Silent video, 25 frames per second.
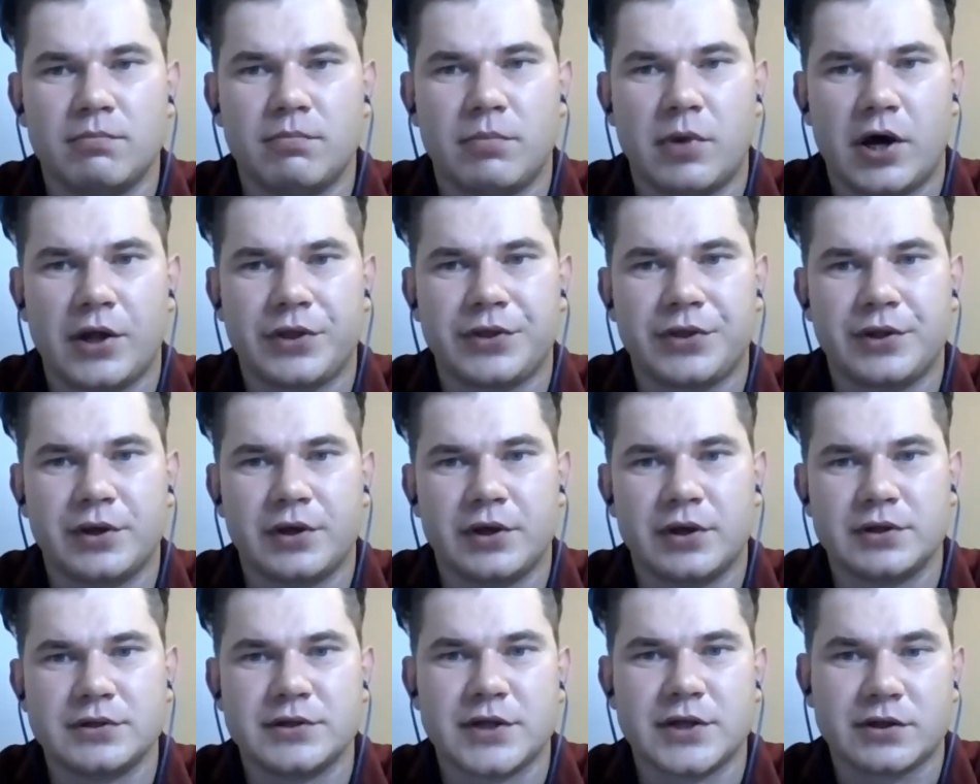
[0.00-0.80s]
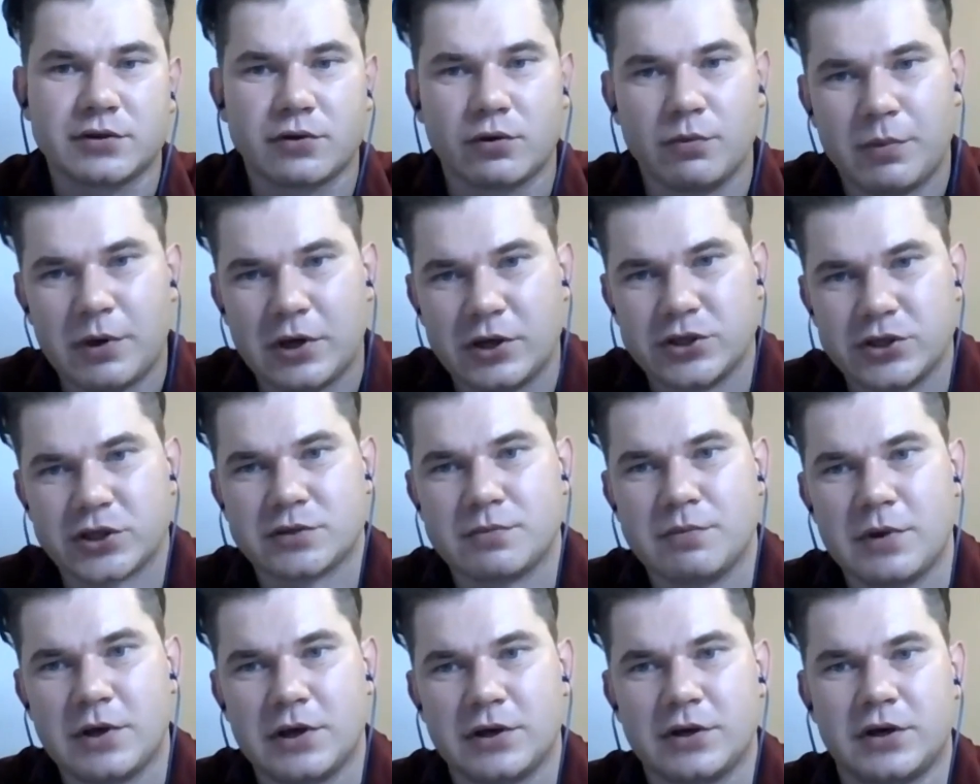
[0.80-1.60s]
but that could be
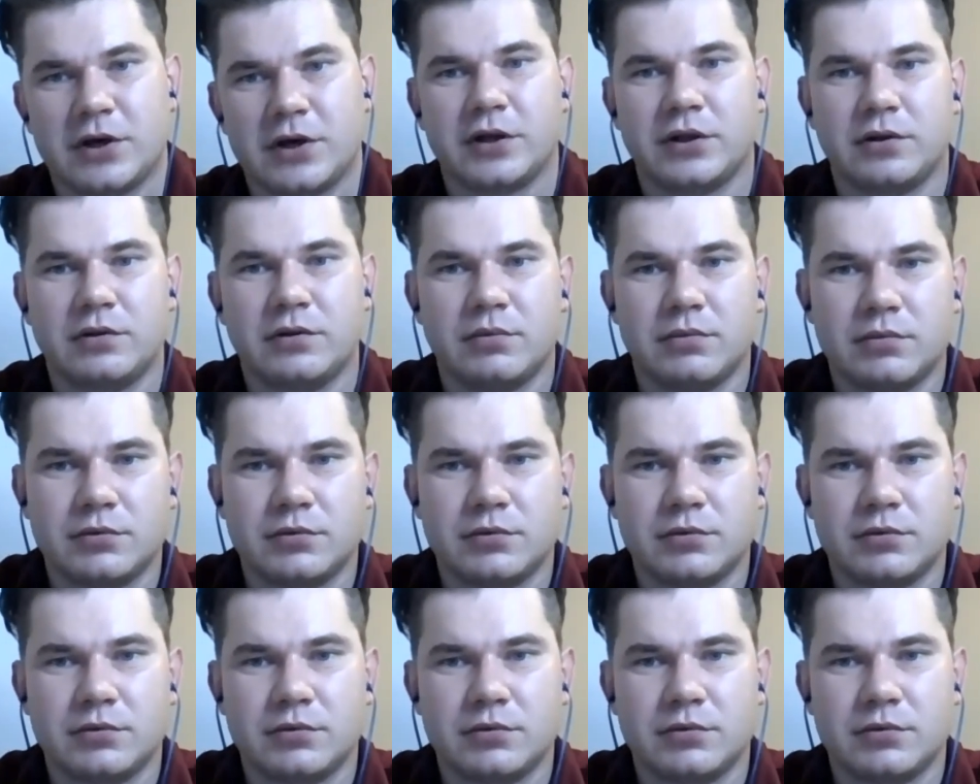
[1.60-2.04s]
just me, right?